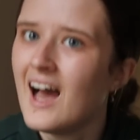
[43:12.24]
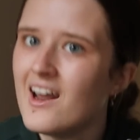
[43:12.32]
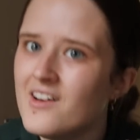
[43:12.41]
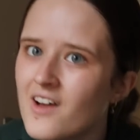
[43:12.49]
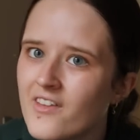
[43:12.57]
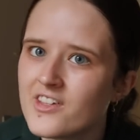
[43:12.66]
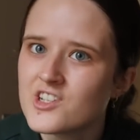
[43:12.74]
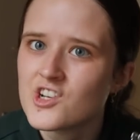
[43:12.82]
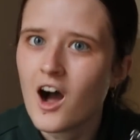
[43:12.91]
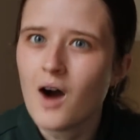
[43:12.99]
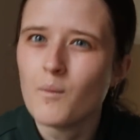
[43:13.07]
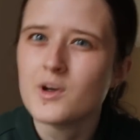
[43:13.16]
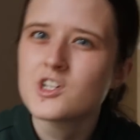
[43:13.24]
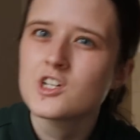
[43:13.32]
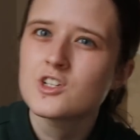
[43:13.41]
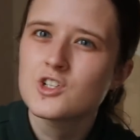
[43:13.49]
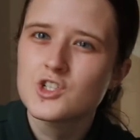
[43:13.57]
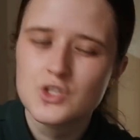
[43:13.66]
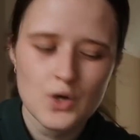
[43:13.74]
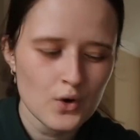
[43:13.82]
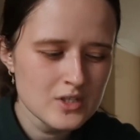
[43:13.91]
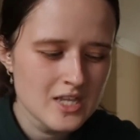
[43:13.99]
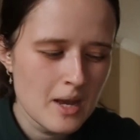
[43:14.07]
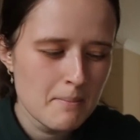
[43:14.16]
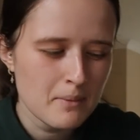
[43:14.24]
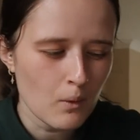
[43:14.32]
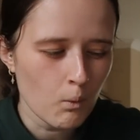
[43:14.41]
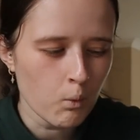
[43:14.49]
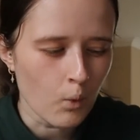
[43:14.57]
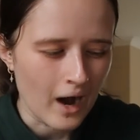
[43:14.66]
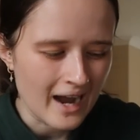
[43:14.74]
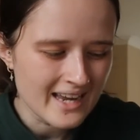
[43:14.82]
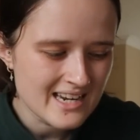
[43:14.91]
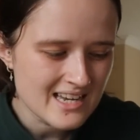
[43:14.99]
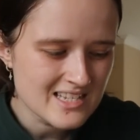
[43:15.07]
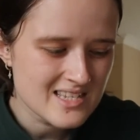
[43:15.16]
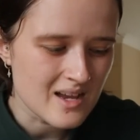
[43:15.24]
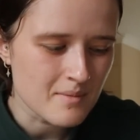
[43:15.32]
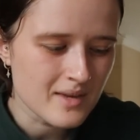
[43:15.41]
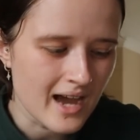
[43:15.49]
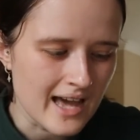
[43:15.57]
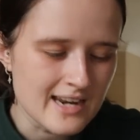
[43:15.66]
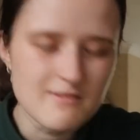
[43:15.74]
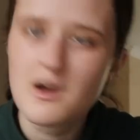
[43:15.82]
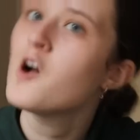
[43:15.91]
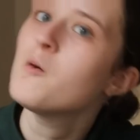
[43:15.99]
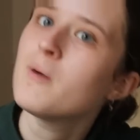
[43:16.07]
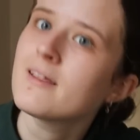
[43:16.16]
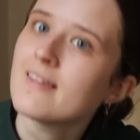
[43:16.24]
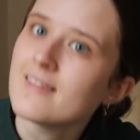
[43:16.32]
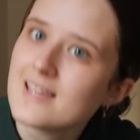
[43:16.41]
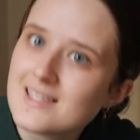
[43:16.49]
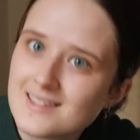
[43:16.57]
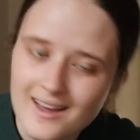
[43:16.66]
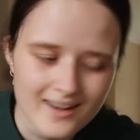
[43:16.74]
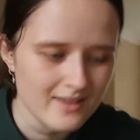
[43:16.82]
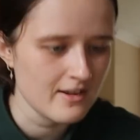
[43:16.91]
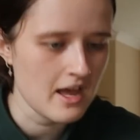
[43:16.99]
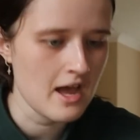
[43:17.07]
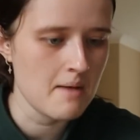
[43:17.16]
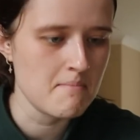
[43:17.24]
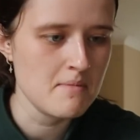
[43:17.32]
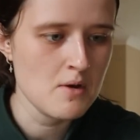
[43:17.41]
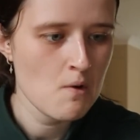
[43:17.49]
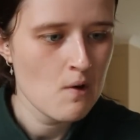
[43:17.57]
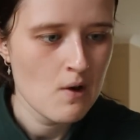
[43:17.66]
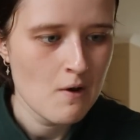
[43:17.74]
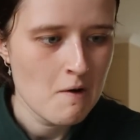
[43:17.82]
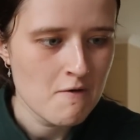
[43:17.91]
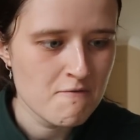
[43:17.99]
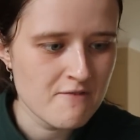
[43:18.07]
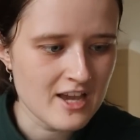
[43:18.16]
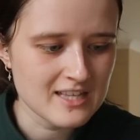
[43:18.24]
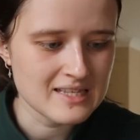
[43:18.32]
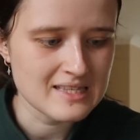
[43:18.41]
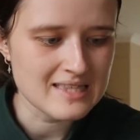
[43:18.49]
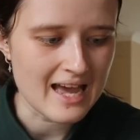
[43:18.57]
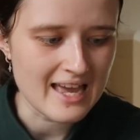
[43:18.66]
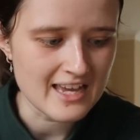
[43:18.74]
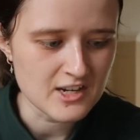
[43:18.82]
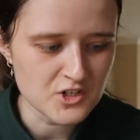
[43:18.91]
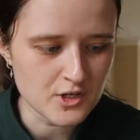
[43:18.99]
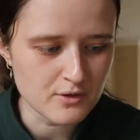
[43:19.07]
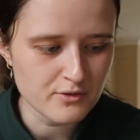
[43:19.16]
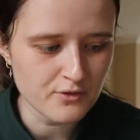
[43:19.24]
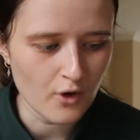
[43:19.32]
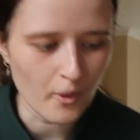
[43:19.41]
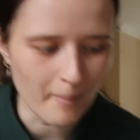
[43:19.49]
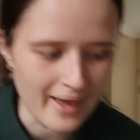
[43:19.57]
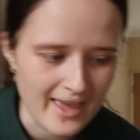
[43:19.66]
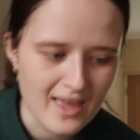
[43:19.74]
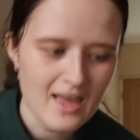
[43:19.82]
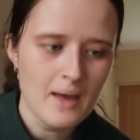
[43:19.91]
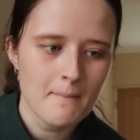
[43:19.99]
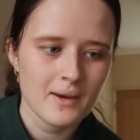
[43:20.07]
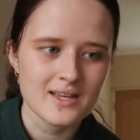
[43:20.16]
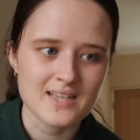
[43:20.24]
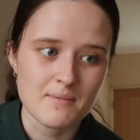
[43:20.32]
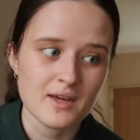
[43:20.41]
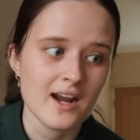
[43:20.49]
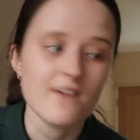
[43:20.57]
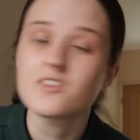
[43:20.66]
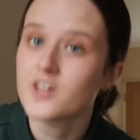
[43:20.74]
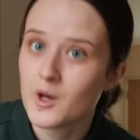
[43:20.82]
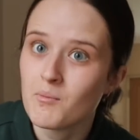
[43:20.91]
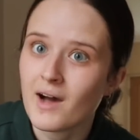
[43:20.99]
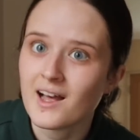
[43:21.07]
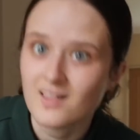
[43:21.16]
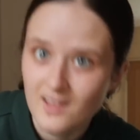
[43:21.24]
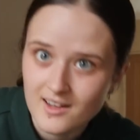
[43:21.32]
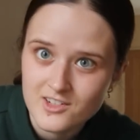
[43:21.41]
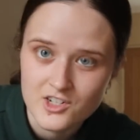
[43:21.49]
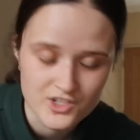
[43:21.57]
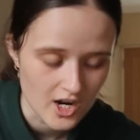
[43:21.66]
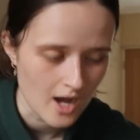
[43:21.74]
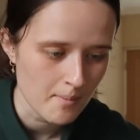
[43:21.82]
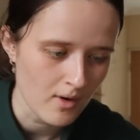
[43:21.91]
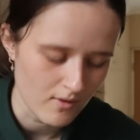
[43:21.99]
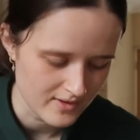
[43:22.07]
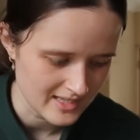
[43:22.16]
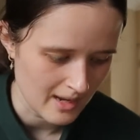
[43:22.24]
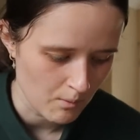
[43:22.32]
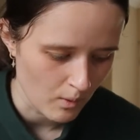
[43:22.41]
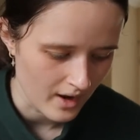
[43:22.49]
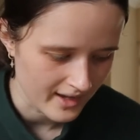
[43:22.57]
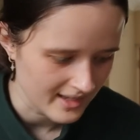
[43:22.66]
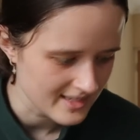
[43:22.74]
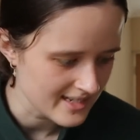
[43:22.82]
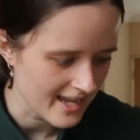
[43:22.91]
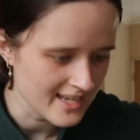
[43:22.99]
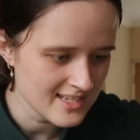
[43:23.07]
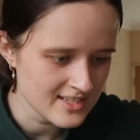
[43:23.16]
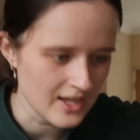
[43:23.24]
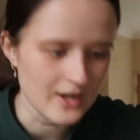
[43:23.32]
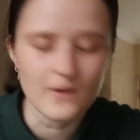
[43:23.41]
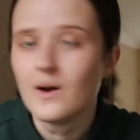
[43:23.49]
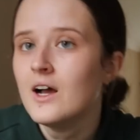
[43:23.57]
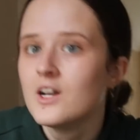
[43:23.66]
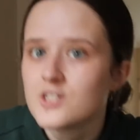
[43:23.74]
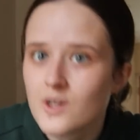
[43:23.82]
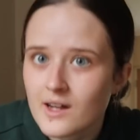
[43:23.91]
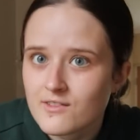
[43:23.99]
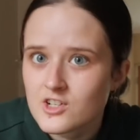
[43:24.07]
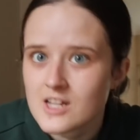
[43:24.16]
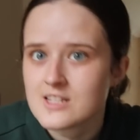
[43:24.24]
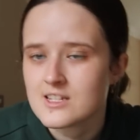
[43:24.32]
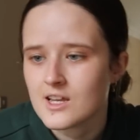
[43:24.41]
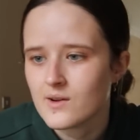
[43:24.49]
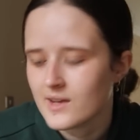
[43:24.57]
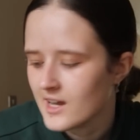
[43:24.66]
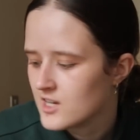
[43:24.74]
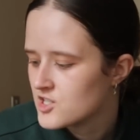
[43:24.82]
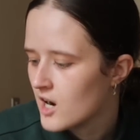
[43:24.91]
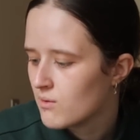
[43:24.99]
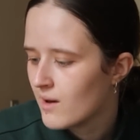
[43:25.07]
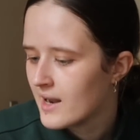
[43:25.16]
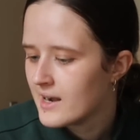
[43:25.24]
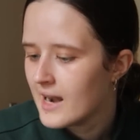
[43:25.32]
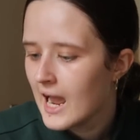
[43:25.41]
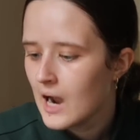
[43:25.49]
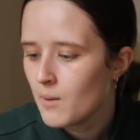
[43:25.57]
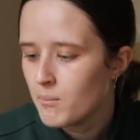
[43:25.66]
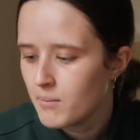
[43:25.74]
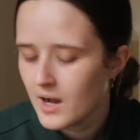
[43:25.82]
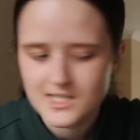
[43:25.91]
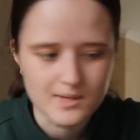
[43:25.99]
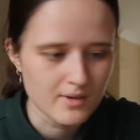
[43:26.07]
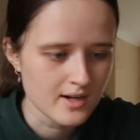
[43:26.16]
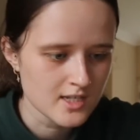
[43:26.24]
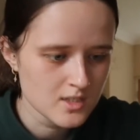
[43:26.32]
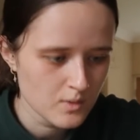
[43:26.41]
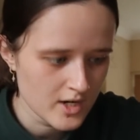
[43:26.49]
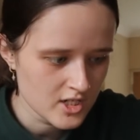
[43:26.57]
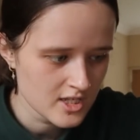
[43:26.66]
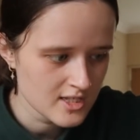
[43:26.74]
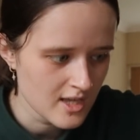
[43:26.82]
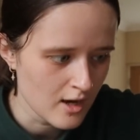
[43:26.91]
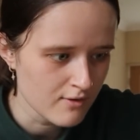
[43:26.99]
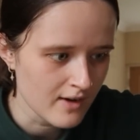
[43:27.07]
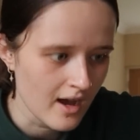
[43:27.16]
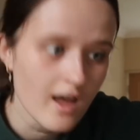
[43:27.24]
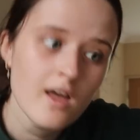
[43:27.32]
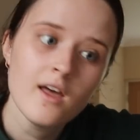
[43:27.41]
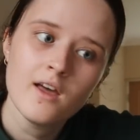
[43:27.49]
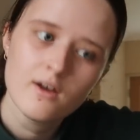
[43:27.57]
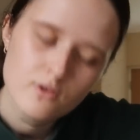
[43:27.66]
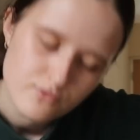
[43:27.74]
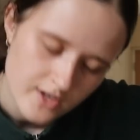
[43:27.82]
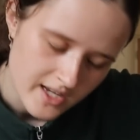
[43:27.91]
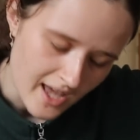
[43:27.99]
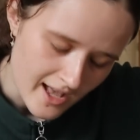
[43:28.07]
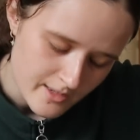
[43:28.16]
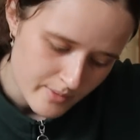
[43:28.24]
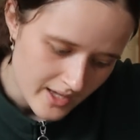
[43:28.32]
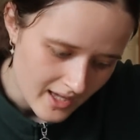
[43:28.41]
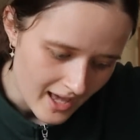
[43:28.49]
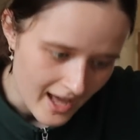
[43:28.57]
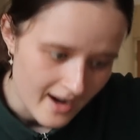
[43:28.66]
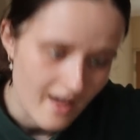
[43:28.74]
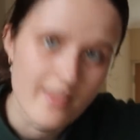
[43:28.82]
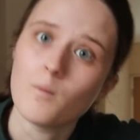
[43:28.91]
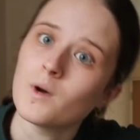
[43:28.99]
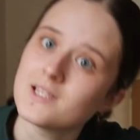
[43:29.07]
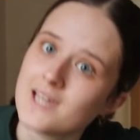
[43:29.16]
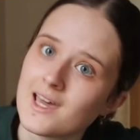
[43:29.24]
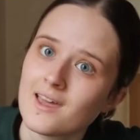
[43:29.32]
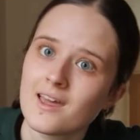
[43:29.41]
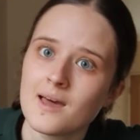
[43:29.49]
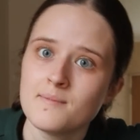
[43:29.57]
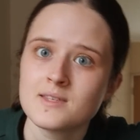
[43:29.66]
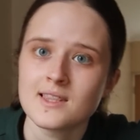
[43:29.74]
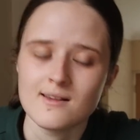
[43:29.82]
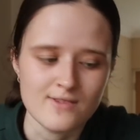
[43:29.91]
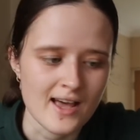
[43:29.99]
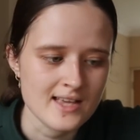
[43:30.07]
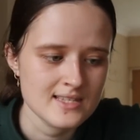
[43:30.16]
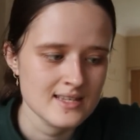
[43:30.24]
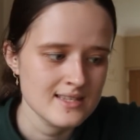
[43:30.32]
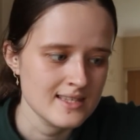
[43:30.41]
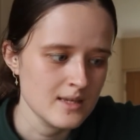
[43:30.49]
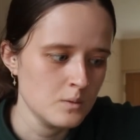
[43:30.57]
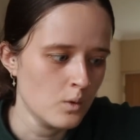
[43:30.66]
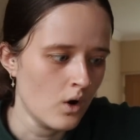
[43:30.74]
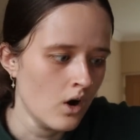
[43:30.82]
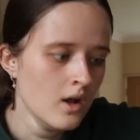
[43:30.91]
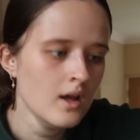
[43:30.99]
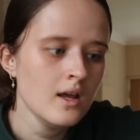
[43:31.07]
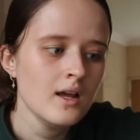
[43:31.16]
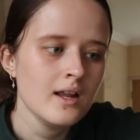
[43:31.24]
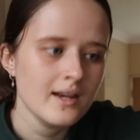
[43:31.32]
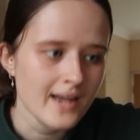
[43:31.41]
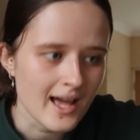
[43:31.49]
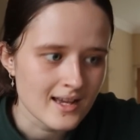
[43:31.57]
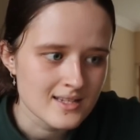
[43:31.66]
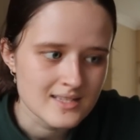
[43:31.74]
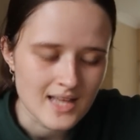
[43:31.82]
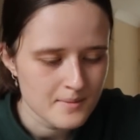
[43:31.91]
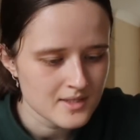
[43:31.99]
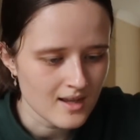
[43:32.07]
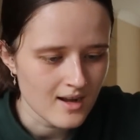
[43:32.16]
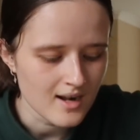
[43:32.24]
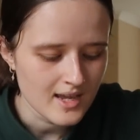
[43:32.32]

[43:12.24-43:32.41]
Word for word: another jar which is shorter but wider so I'm kind of hoping that this kind of um, fixes that issue for me because I'm gonna have to go and buy a larger jar but obviously I'm working today so don't have chance to go and get a jar right now but I'm gonna switch this over, feed Gatsby again and then we're taking him to the vets to see what next steps are.